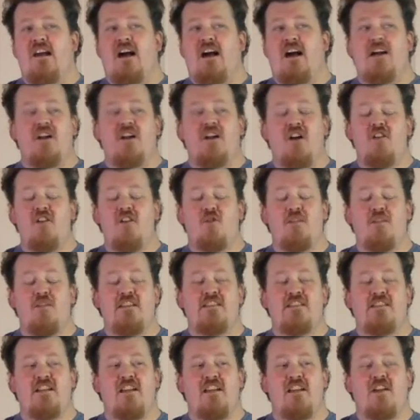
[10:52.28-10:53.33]
not only
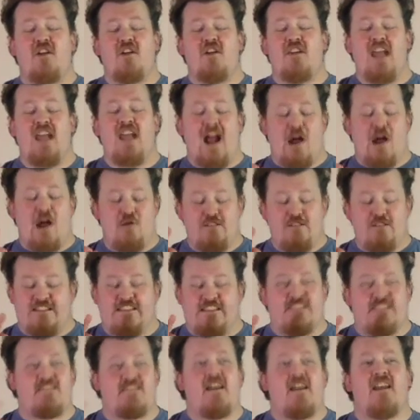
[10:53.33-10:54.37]
did I not care, I was
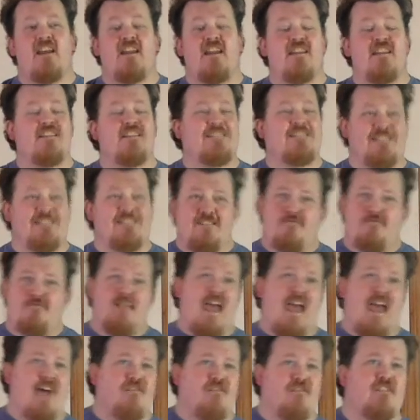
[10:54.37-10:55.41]
excited to
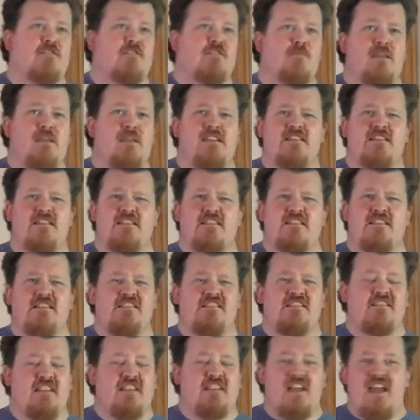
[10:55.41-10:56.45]
have this pizza
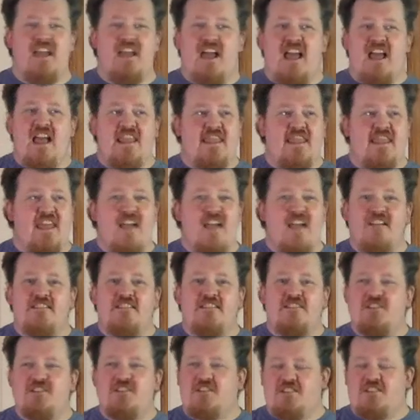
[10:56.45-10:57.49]
because
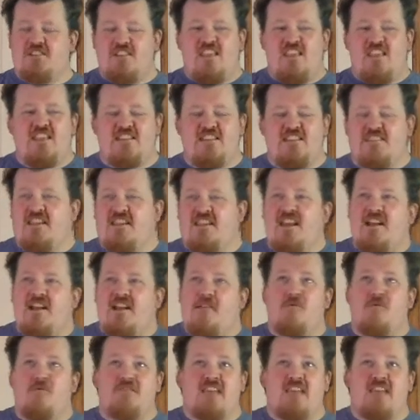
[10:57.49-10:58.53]
that's just the state I
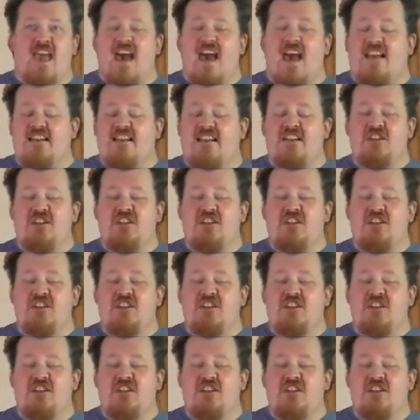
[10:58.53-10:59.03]
was at.